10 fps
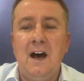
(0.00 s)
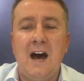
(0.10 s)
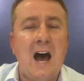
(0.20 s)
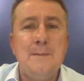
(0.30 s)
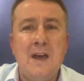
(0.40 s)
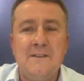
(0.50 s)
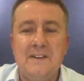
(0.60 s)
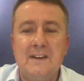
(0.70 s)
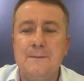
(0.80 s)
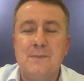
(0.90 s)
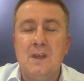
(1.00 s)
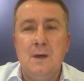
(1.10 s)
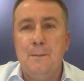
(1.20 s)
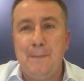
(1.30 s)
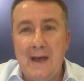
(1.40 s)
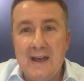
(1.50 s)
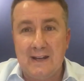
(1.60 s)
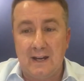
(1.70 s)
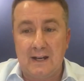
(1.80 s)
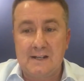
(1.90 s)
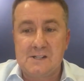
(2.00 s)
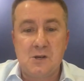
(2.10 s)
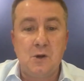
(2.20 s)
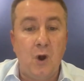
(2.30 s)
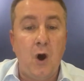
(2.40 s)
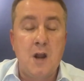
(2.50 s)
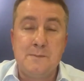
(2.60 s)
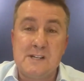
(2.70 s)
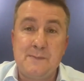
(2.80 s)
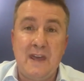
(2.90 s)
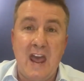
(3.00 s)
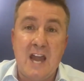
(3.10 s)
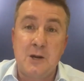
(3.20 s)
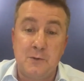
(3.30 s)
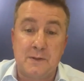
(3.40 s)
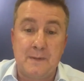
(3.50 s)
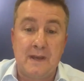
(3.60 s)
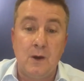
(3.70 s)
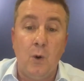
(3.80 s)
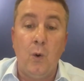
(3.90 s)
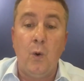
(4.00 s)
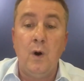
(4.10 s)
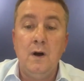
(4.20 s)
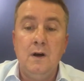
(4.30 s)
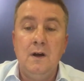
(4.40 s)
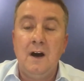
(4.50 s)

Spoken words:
I'm having bad luck, so God must be angry with me, or